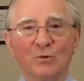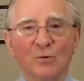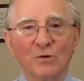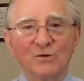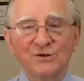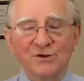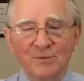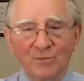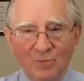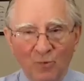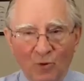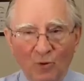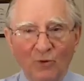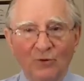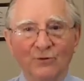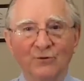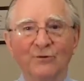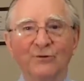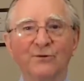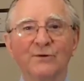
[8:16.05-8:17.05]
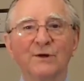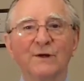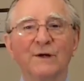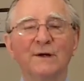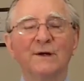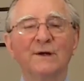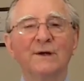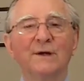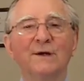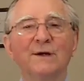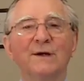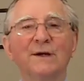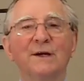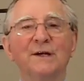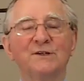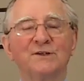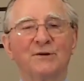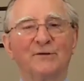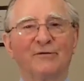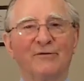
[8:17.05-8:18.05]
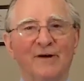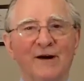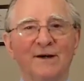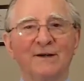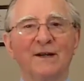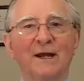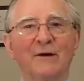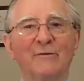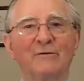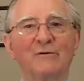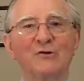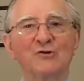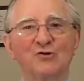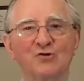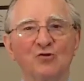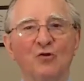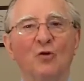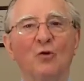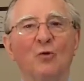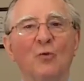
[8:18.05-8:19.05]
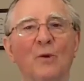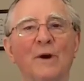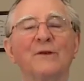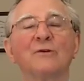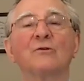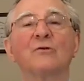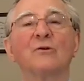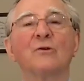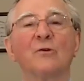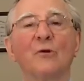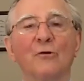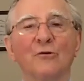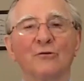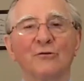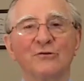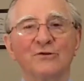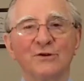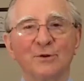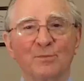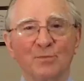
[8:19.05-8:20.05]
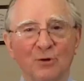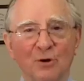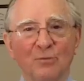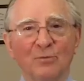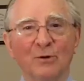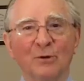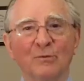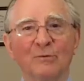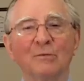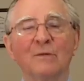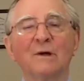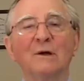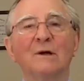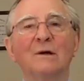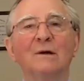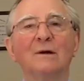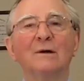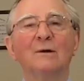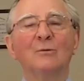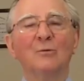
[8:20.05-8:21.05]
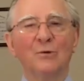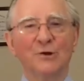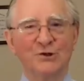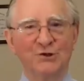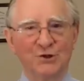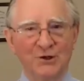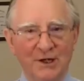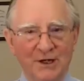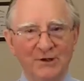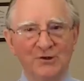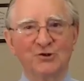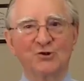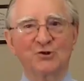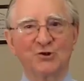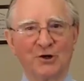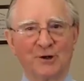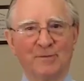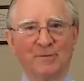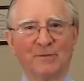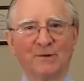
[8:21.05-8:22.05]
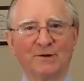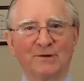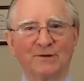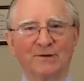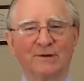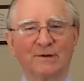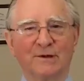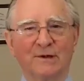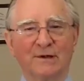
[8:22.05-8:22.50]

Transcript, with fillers: What's important is to find out for sure whether or not there is a problem which needs treatment.